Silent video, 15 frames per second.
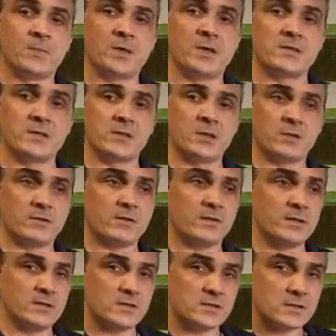Because a lot of
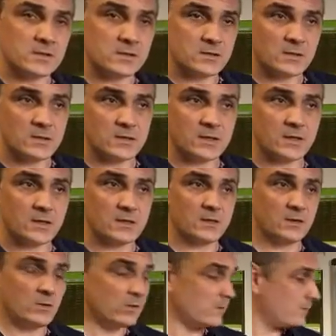things,
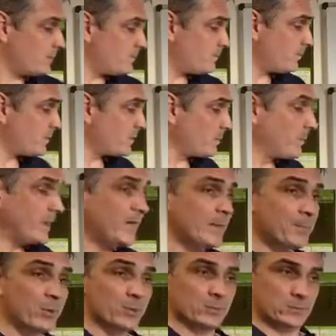the
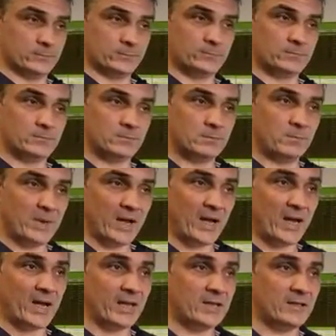people
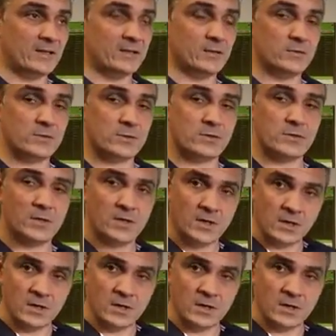behind those,